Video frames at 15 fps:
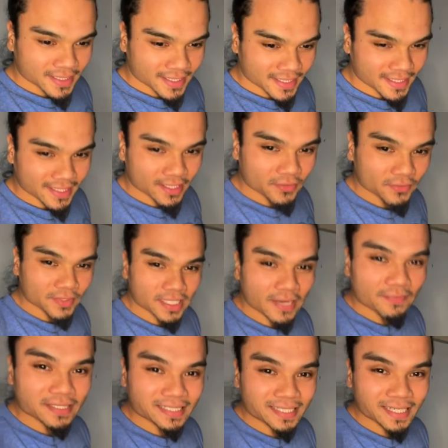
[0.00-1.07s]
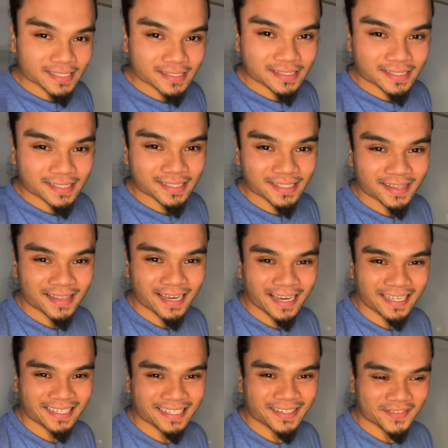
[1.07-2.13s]
and I don't really have a desk
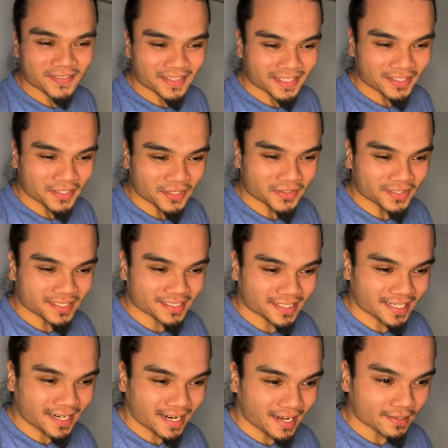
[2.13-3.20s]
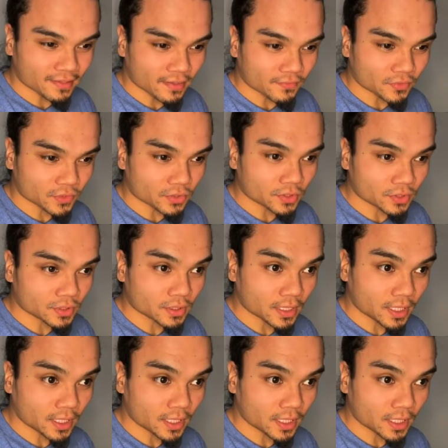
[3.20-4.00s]
that is kind of eye level